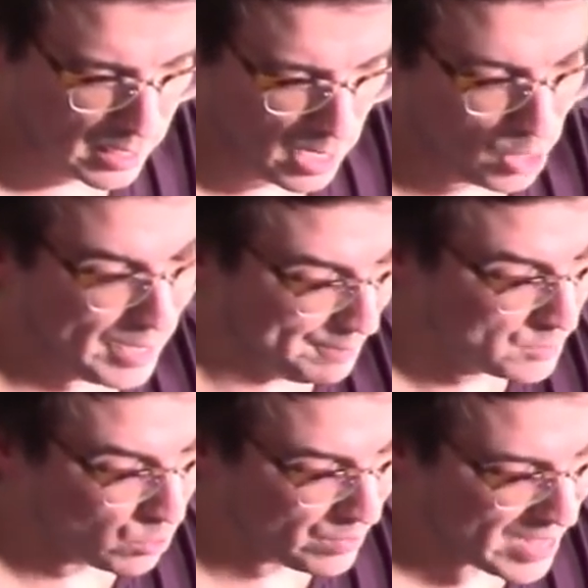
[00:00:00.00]
Okay,
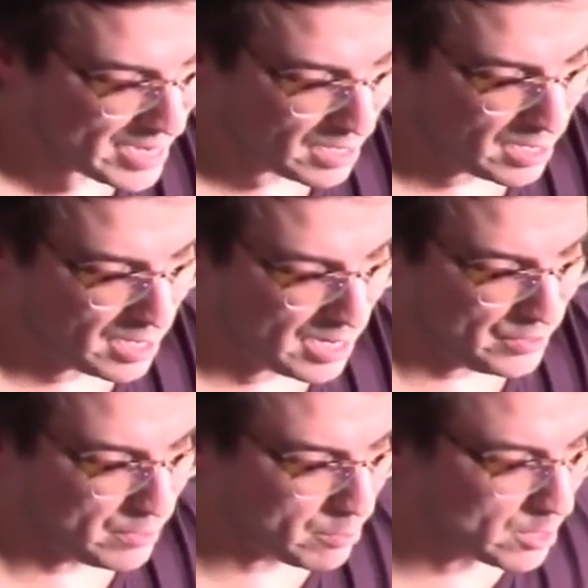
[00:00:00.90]
so with that, I
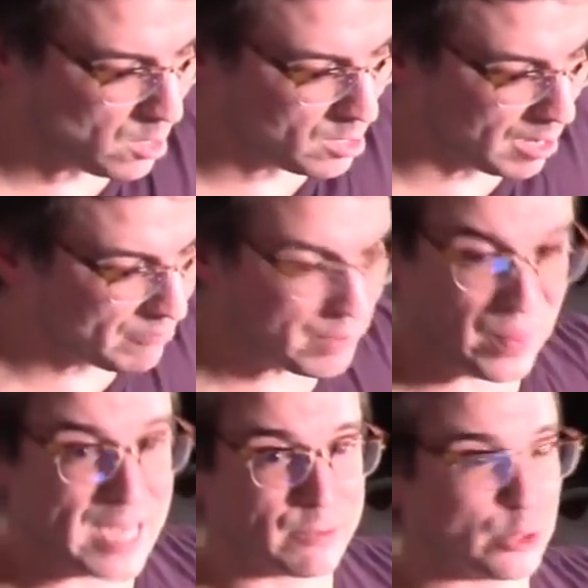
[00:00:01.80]
think we're going to log off. But
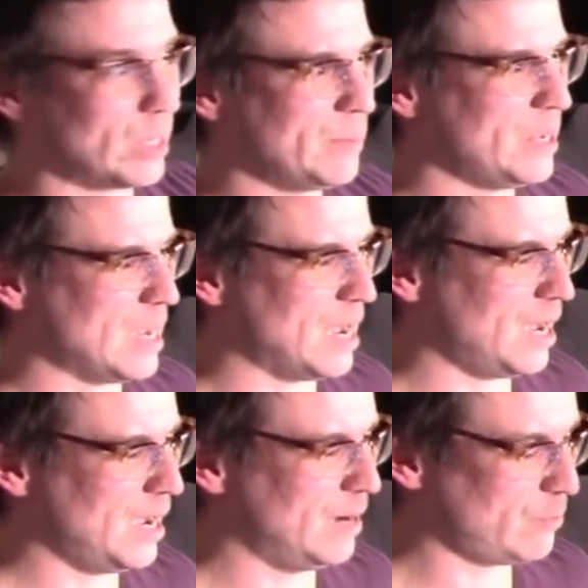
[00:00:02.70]
thanks for joining me,
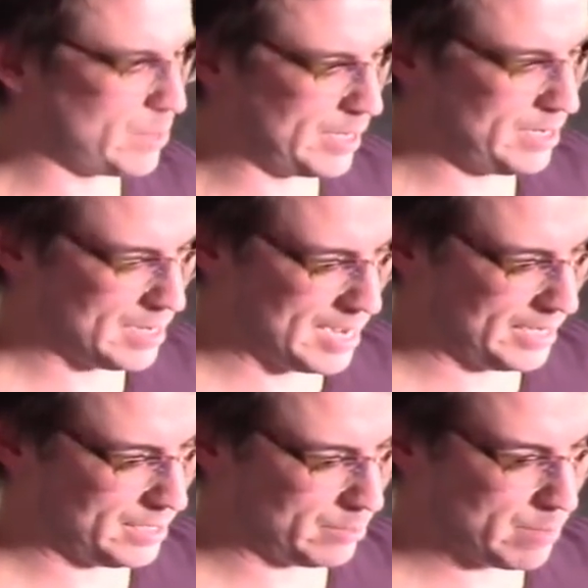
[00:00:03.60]
everybody.
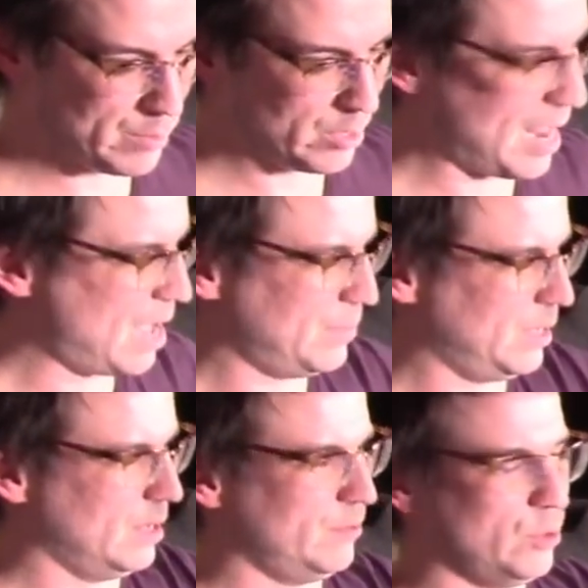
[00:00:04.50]
And remember, at
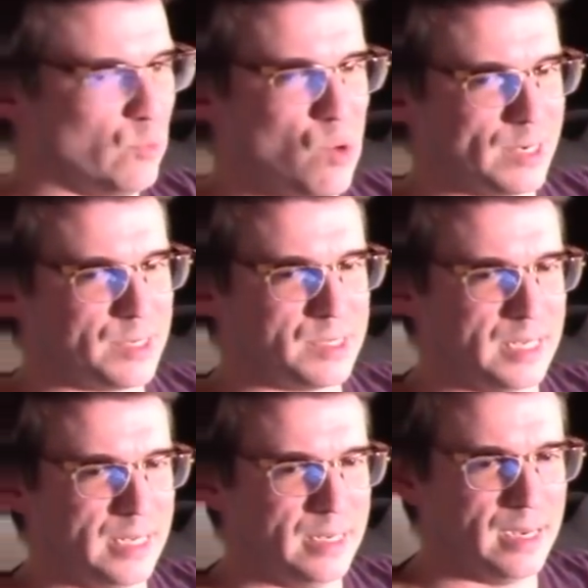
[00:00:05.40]
me if you want to
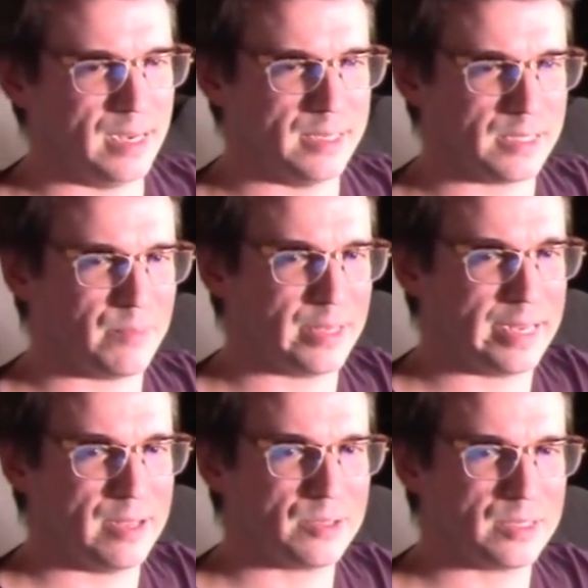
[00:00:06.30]
see something
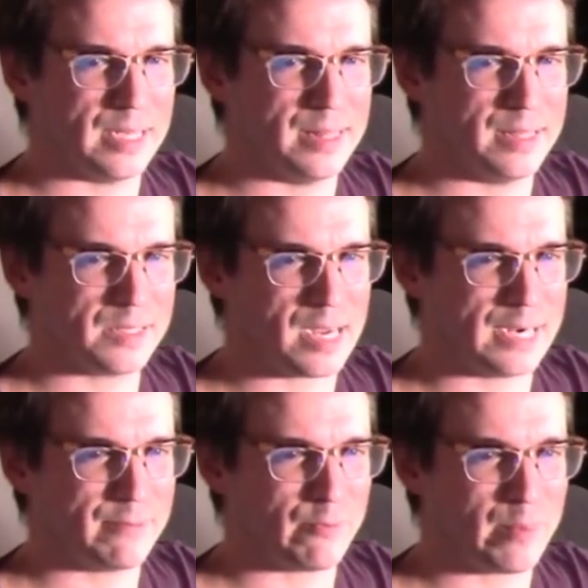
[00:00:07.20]
else in this kind
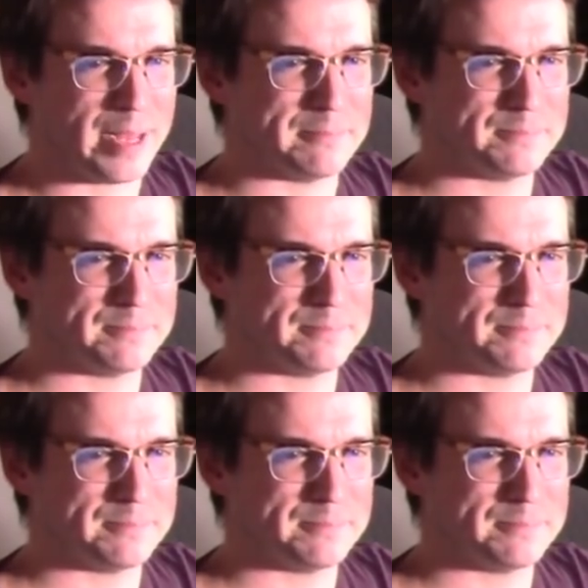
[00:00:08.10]
of a format.